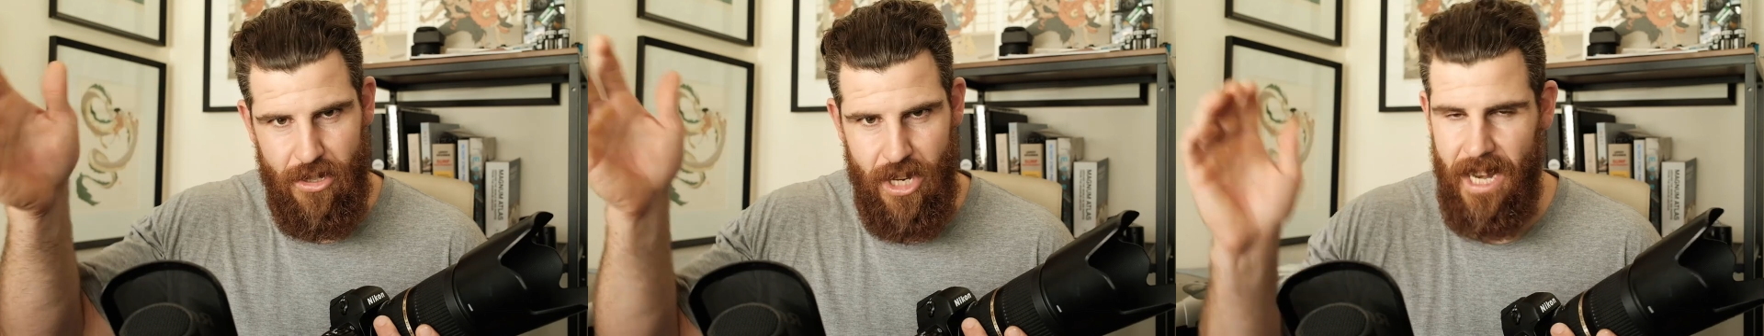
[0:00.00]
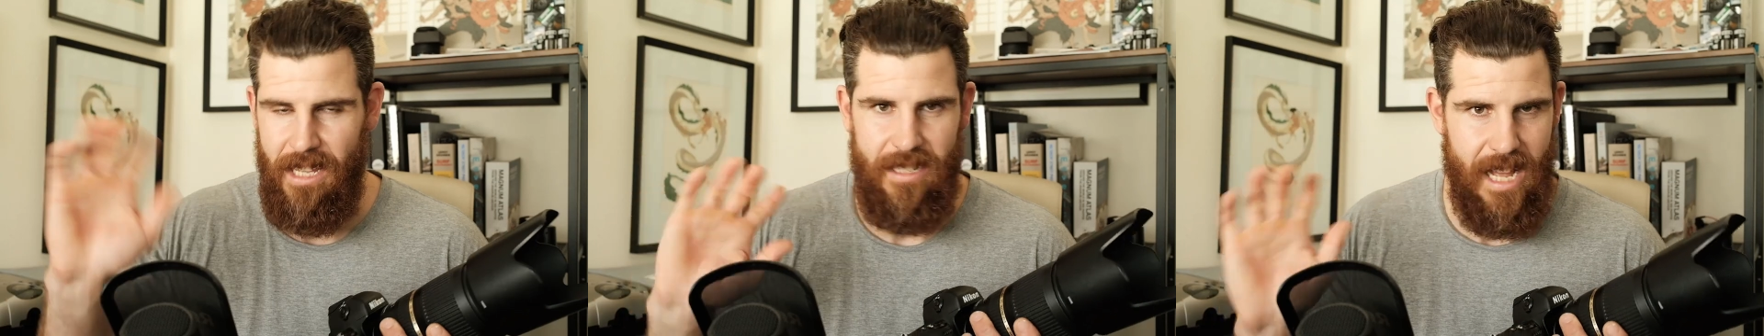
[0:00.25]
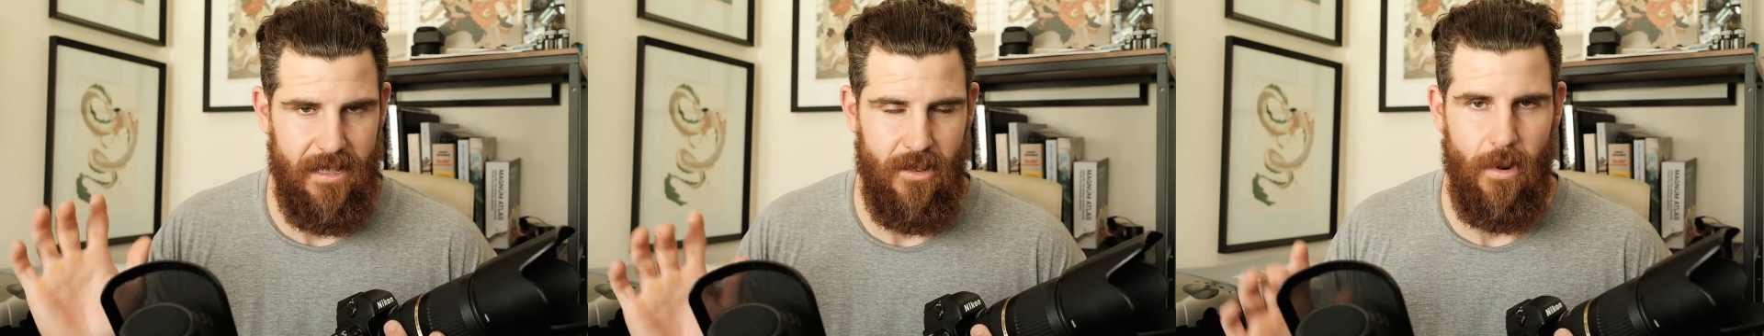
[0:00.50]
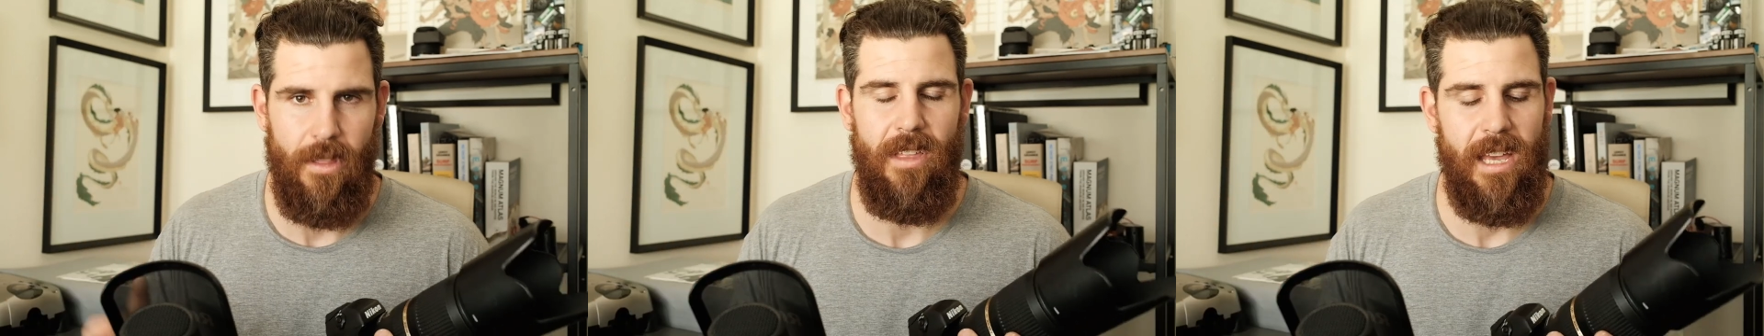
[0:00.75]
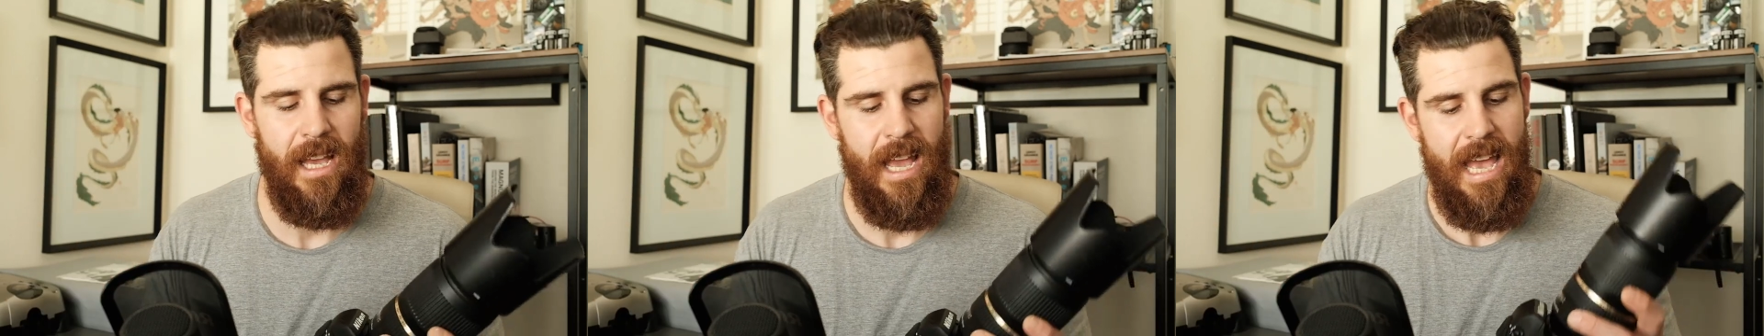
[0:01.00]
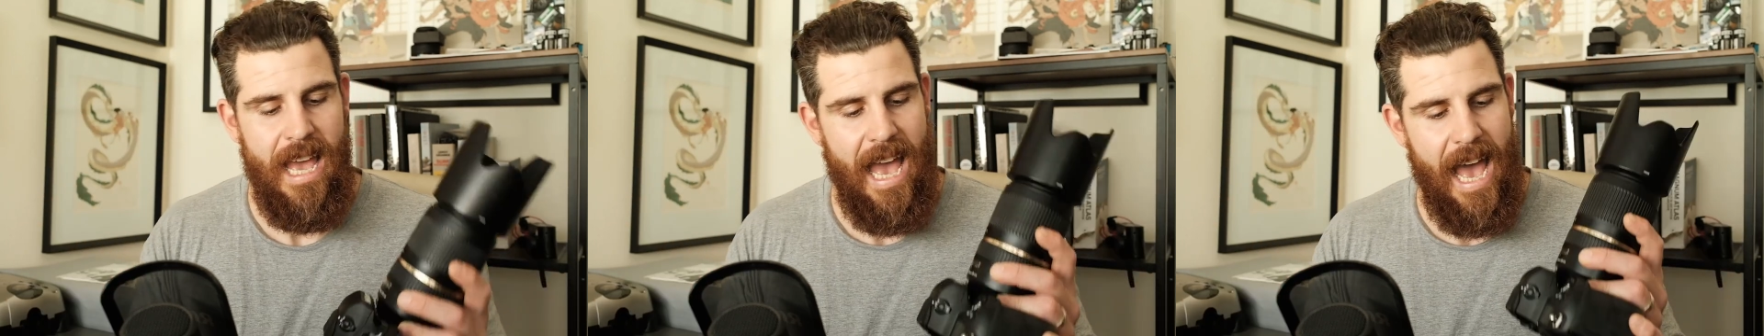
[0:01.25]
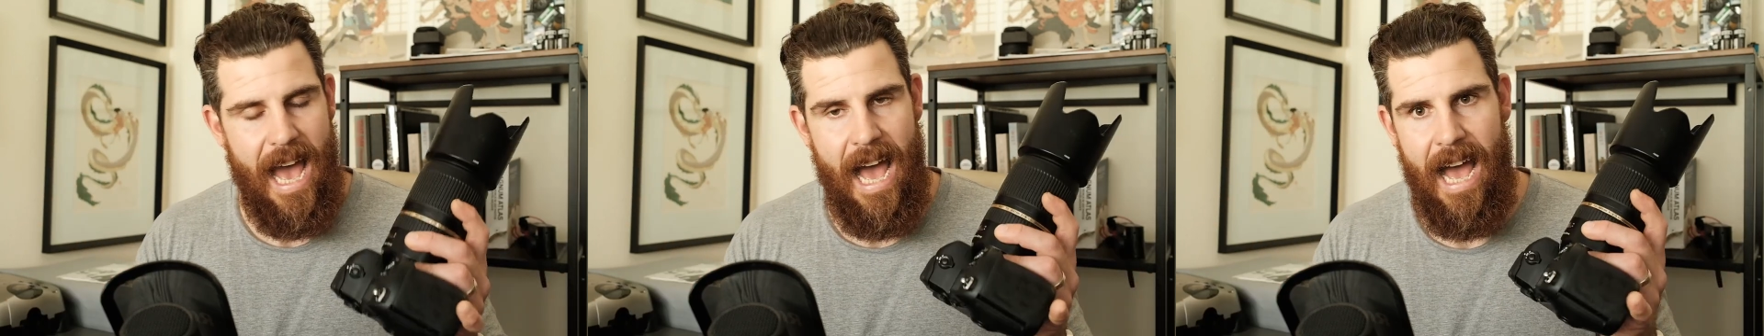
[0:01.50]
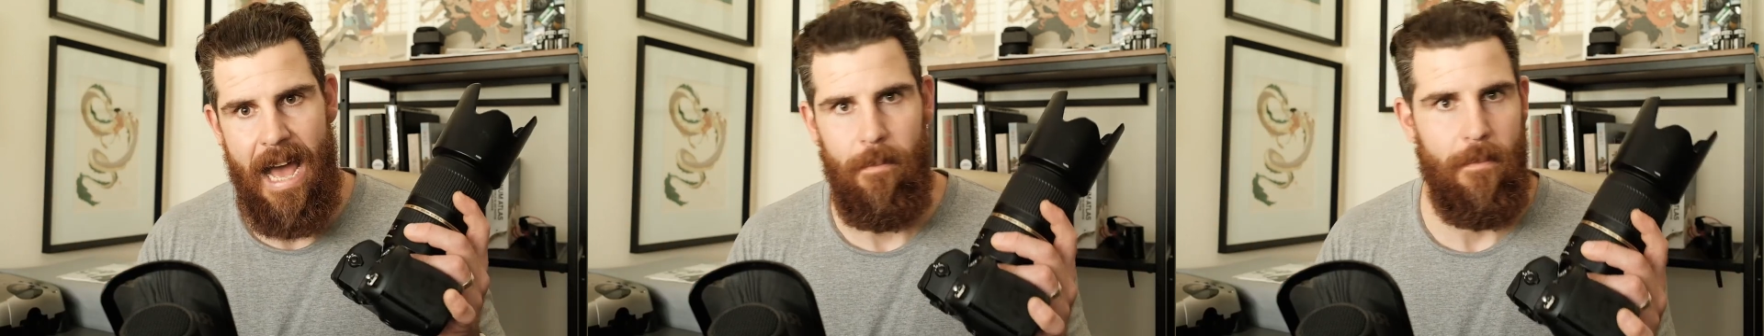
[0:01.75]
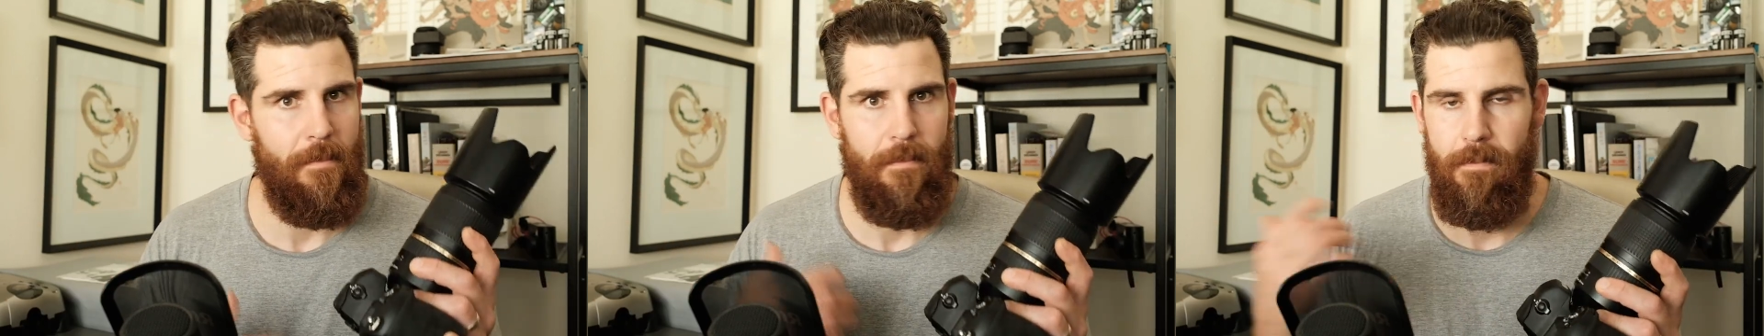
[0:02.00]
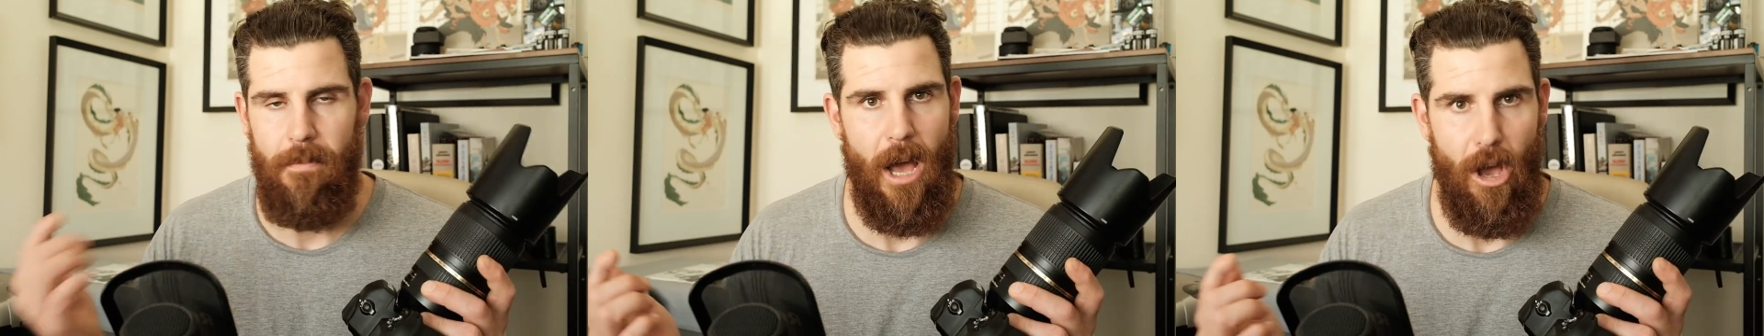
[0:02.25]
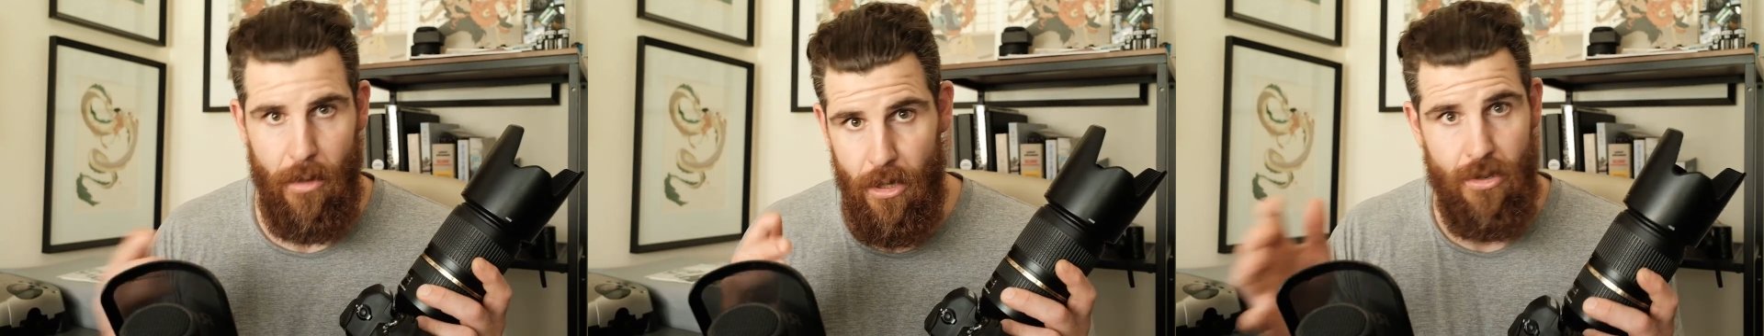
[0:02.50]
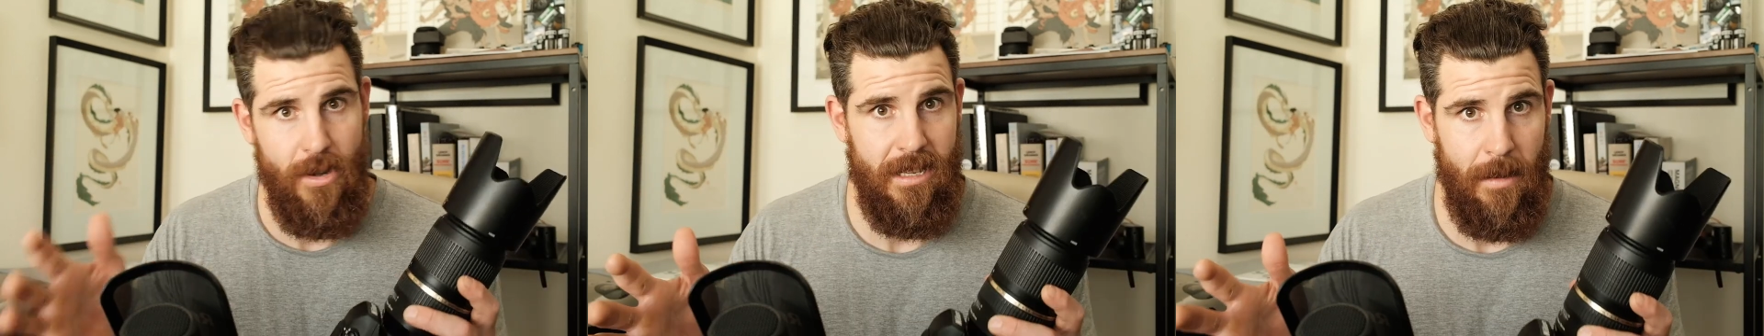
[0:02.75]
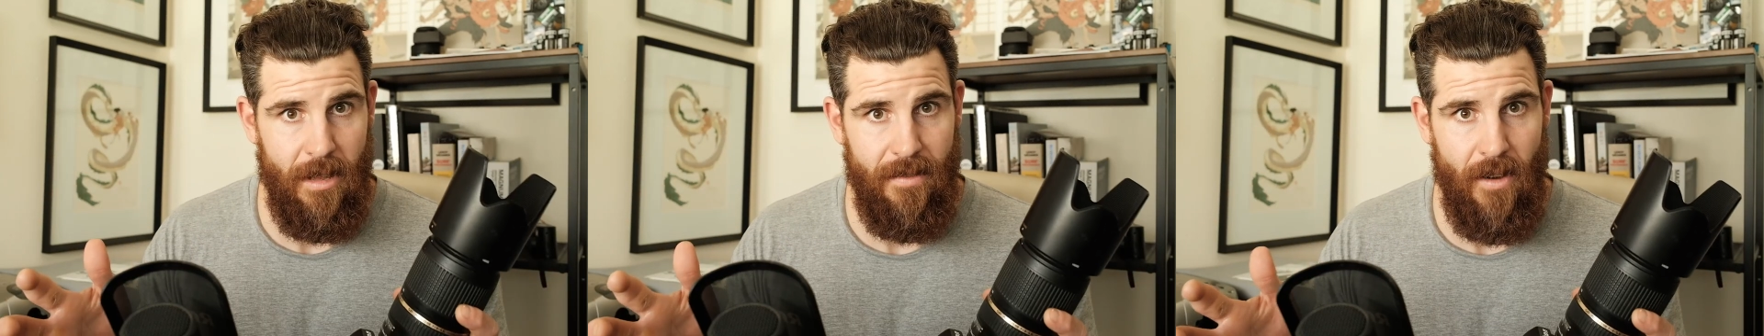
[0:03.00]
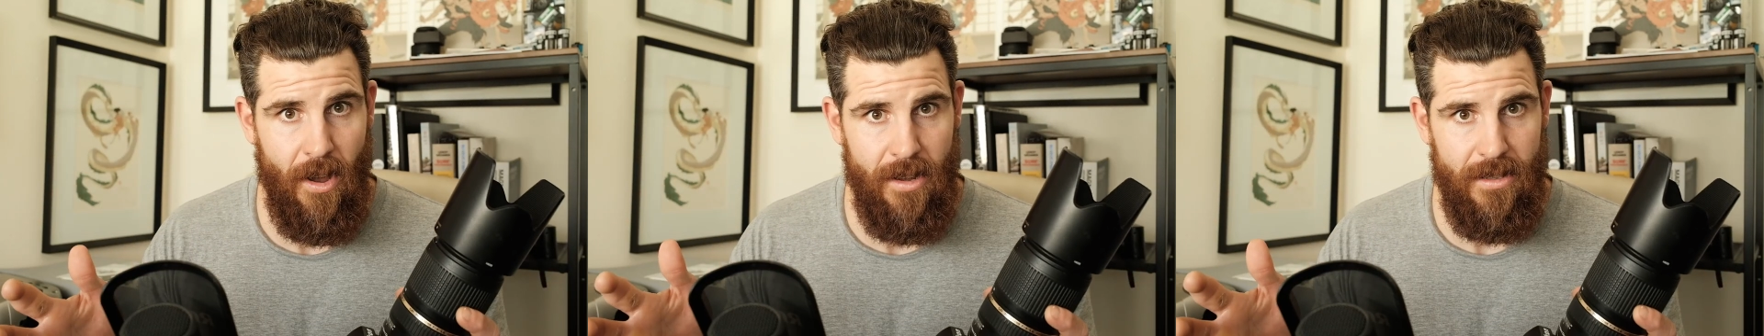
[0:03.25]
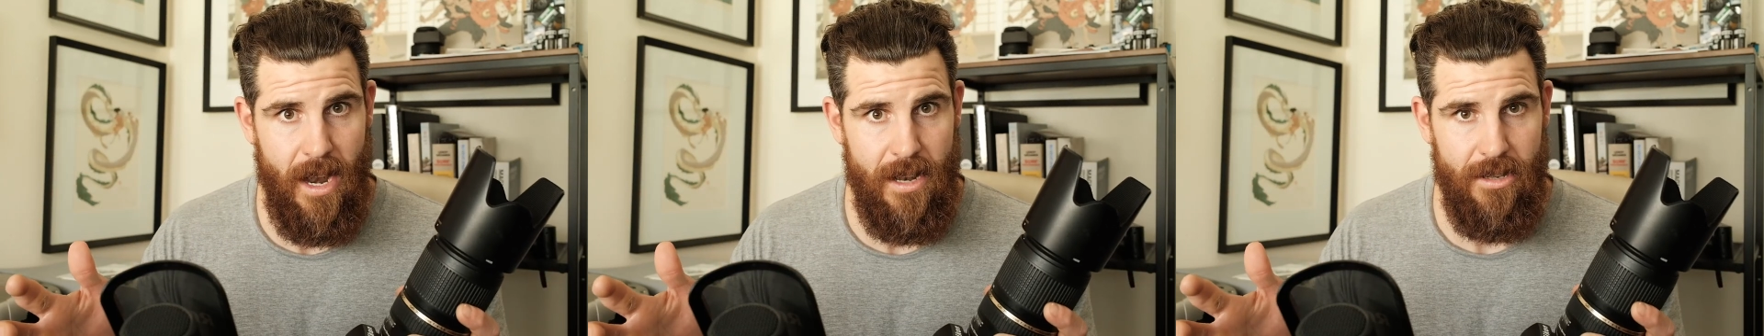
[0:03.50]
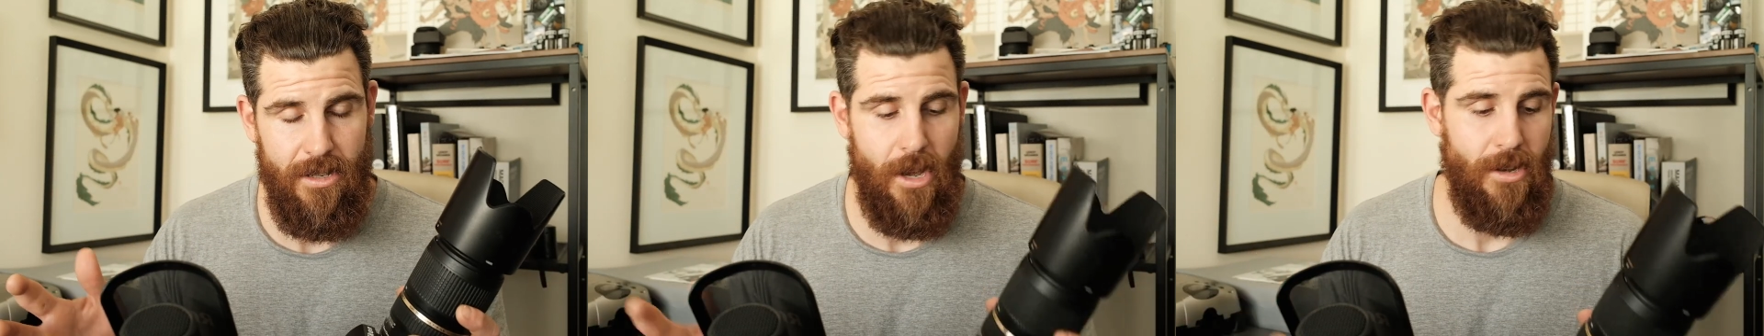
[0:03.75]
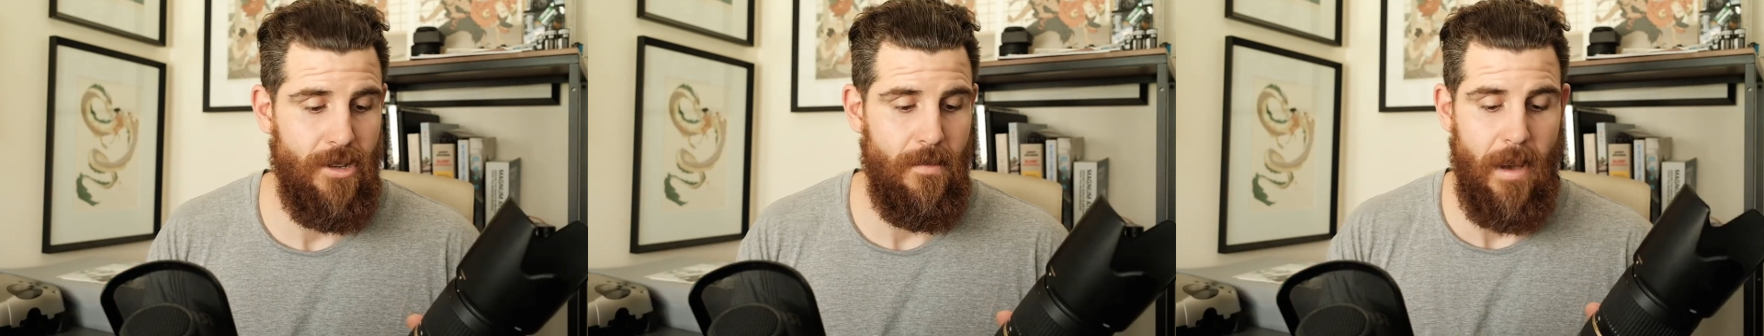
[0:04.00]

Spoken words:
jetties, that sort of thing. I hope you enjoyed some of the photos that I just showed you,